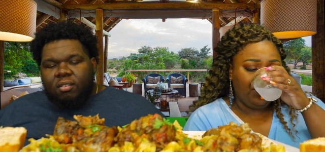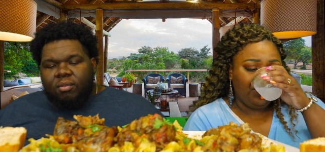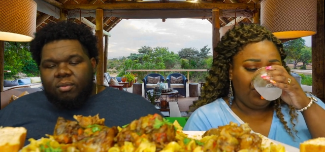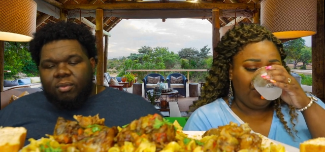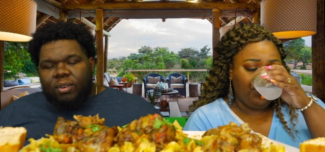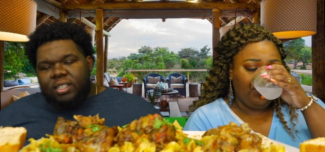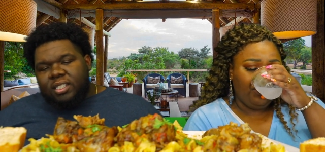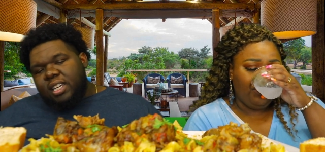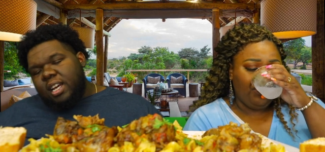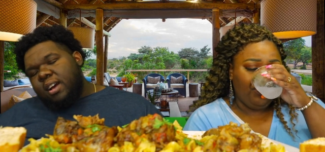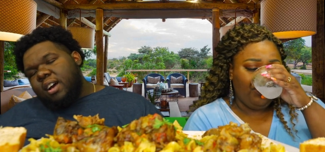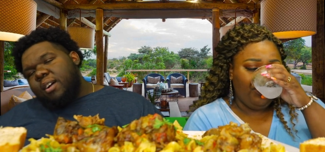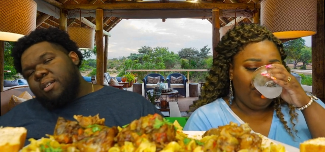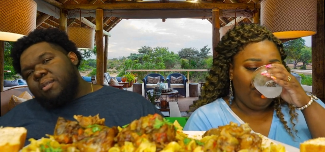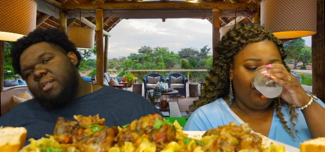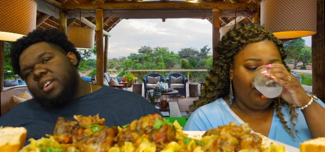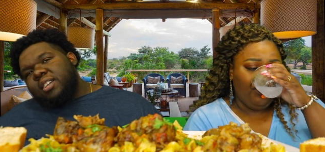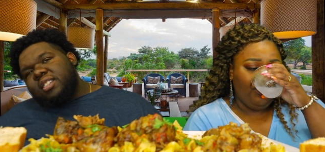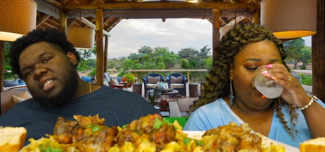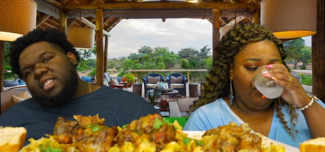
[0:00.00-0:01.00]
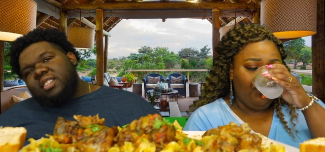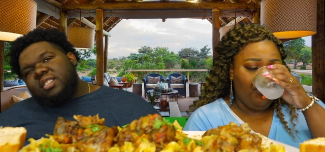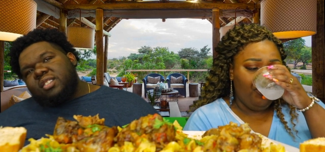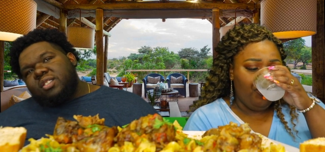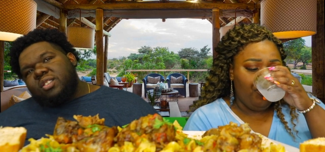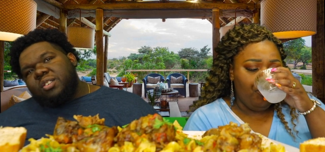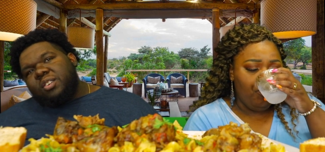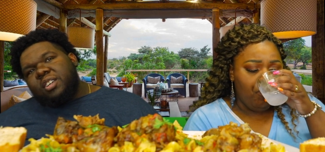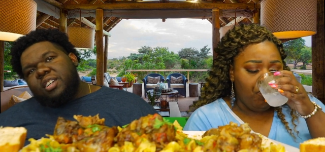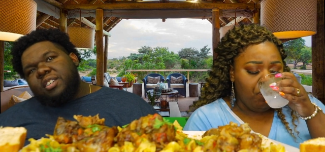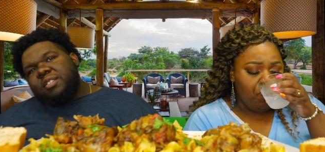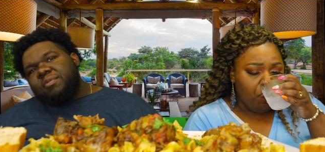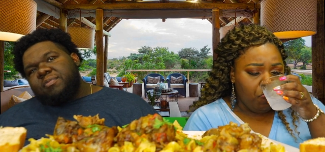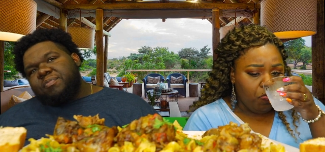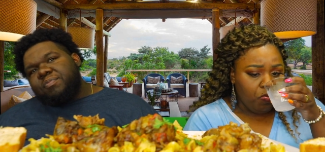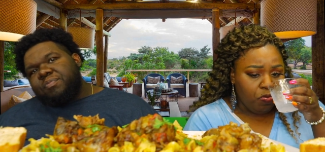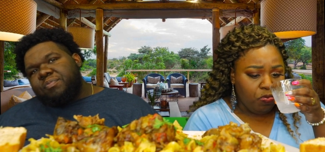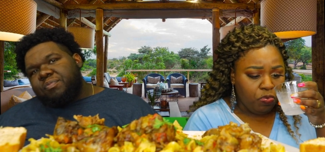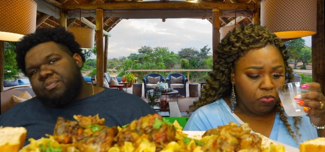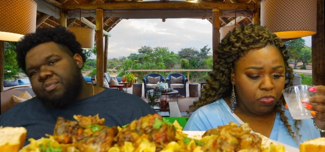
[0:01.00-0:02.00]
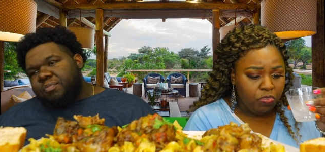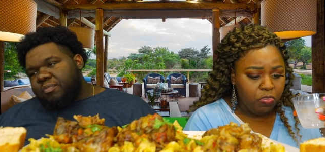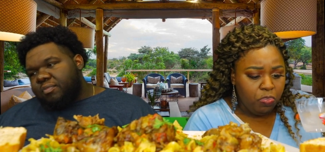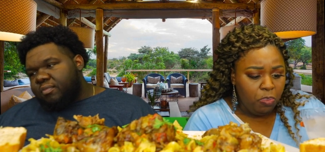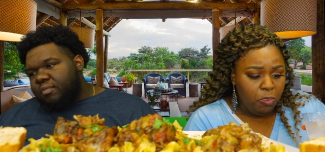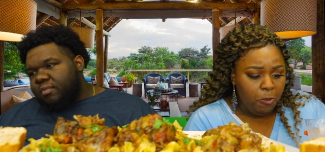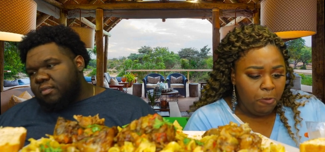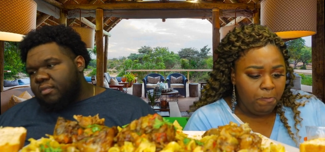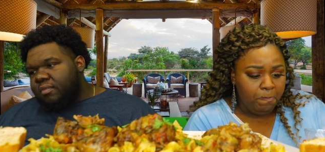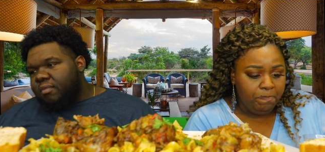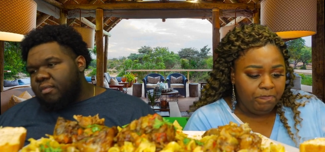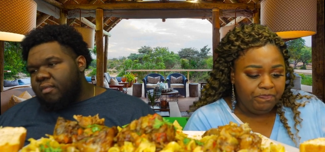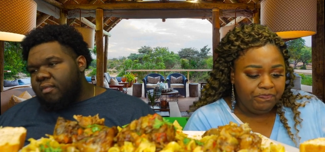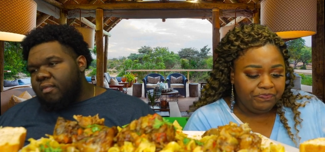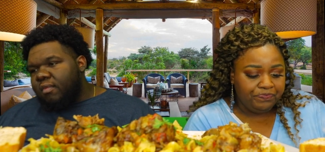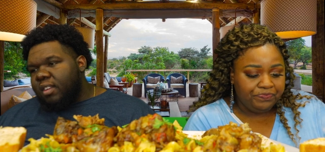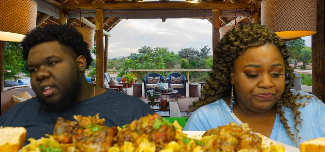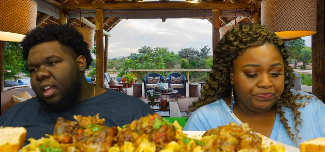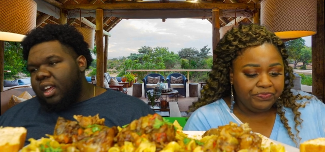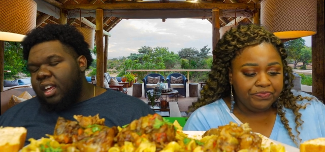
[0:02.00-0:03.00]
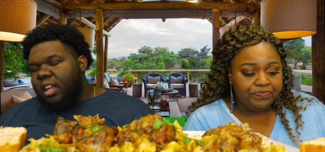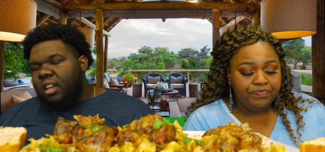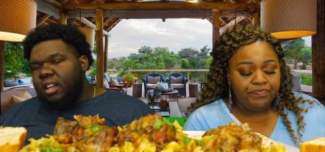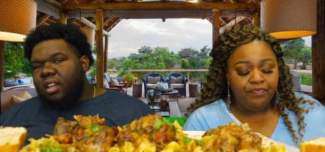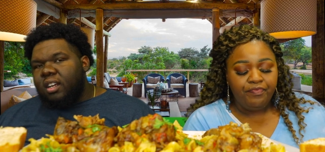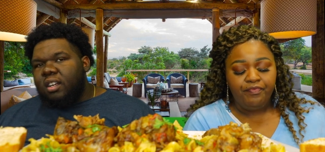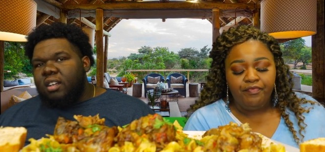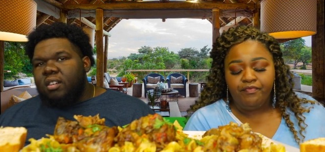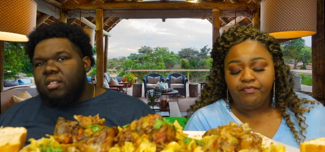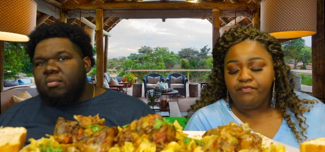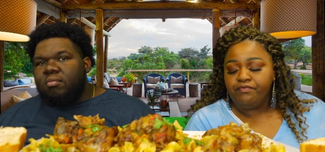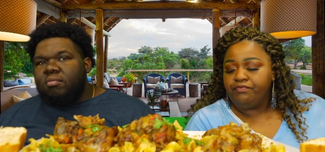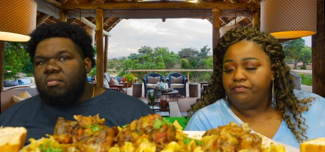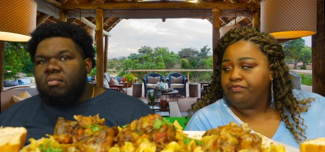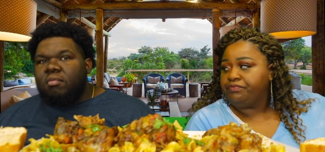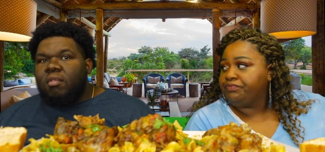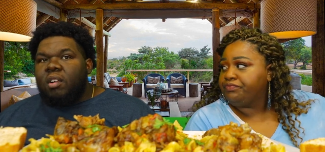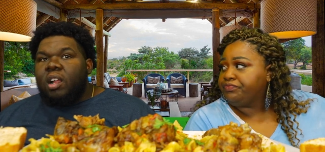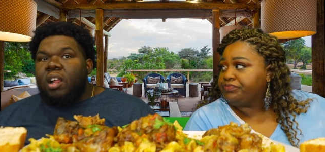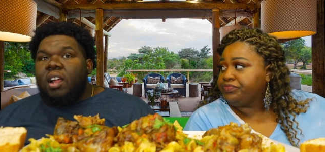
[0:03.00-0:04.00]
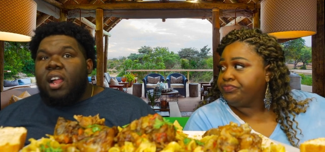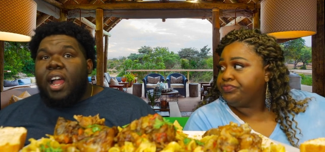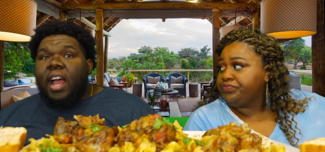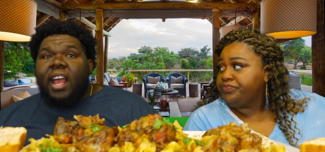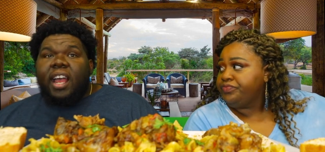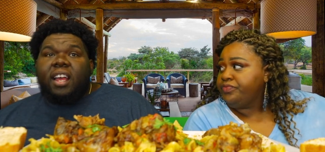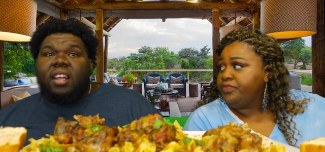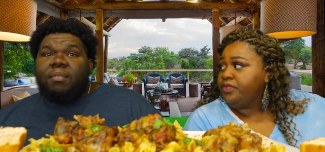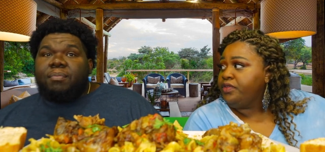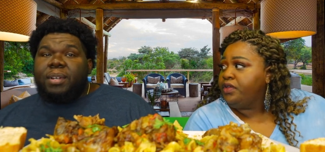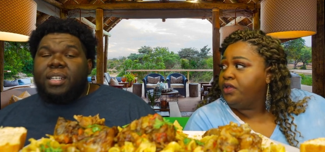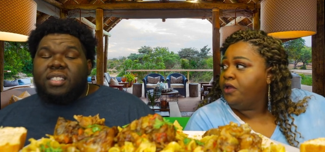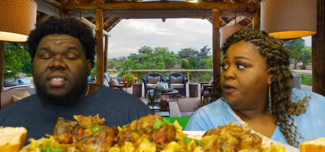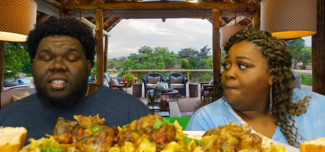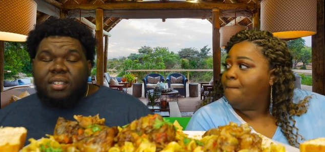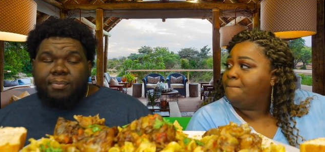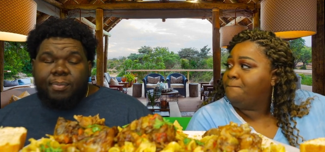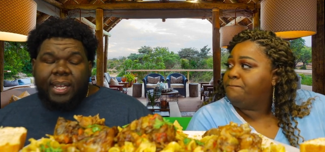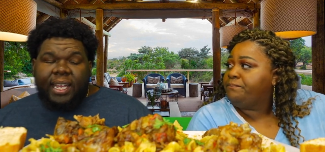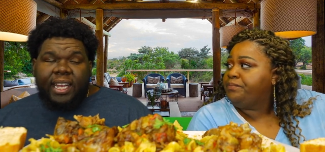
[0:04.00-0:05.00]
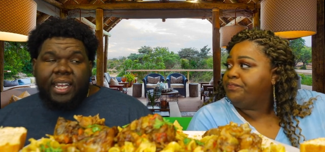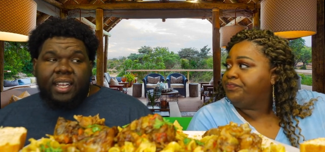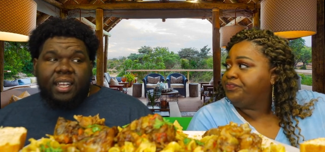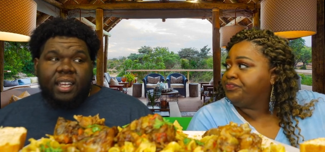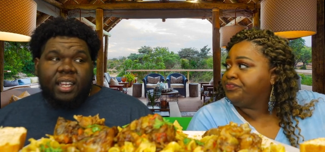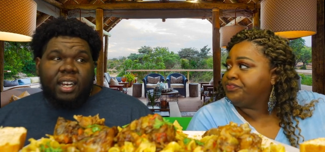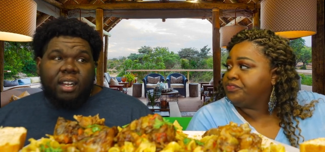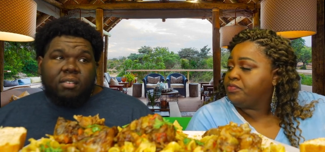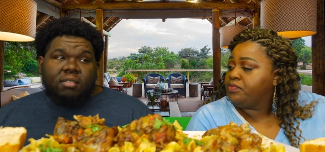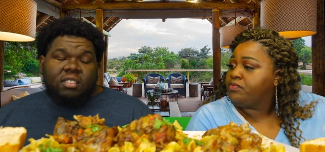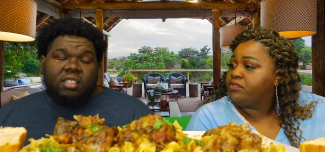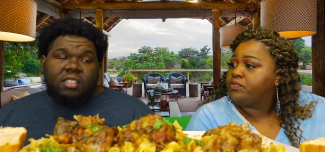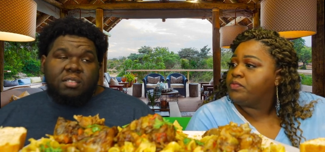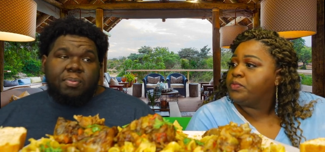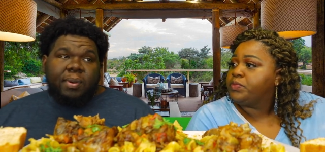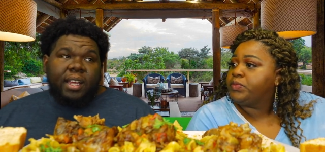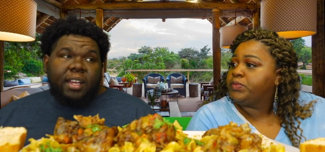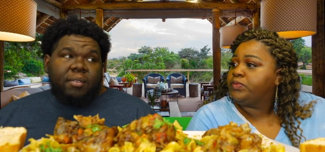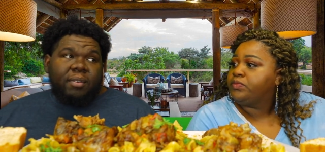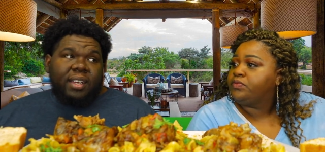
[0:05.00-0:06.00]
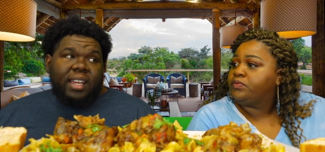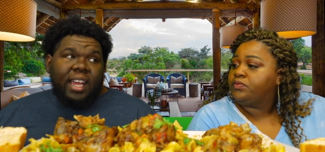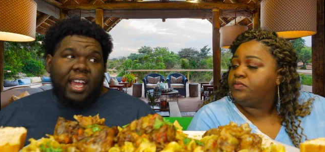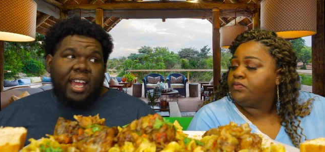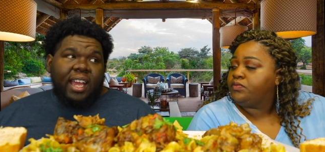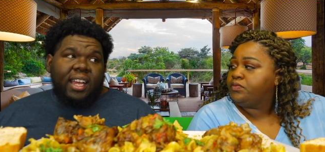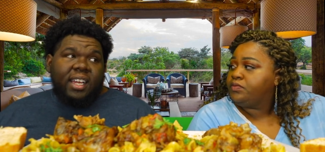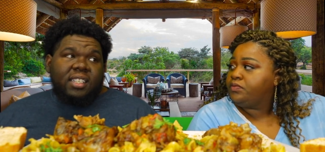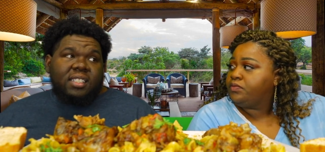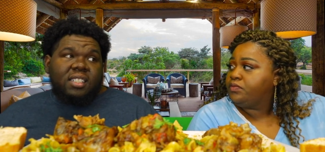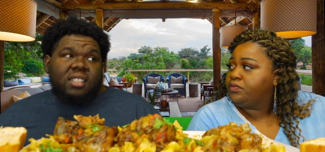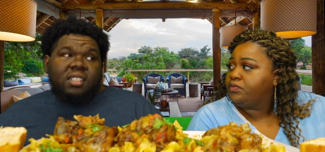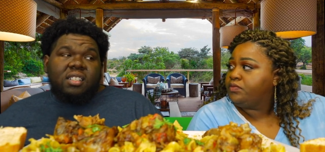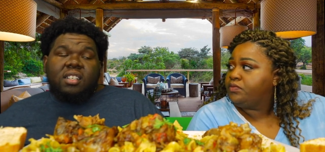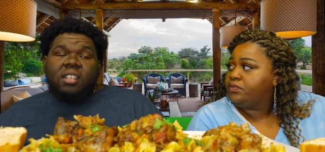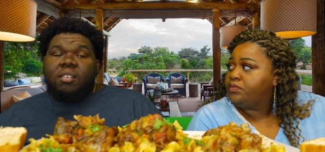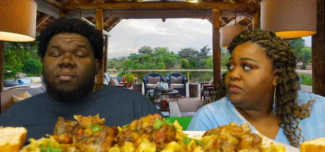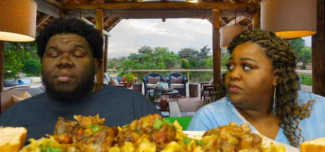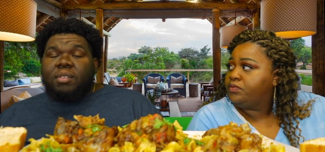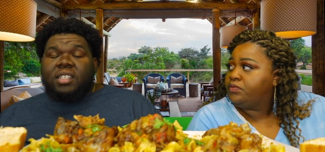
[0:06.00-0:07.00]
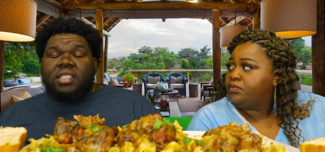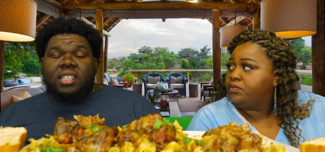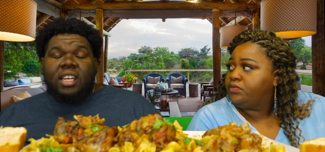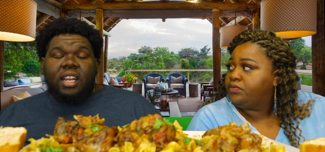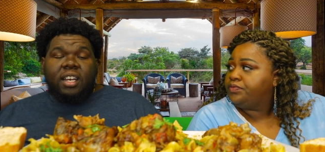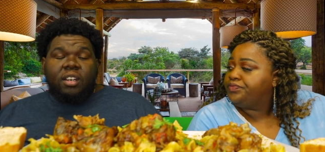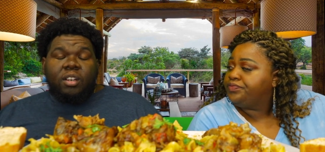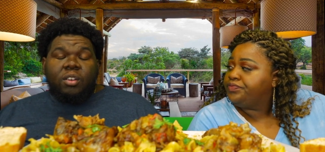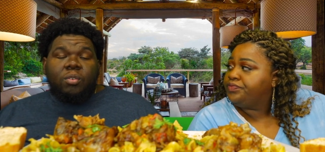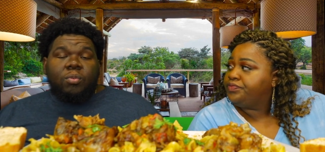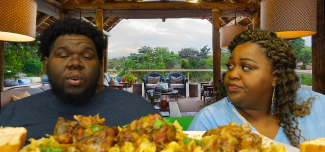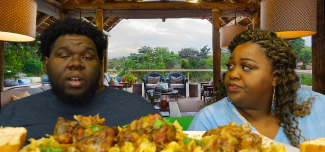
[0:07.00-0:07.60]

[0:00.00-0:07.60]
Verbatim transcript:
Speaker 1: one time I was in the store, and um, I had been to the bank, and I was just paying with cash because I knew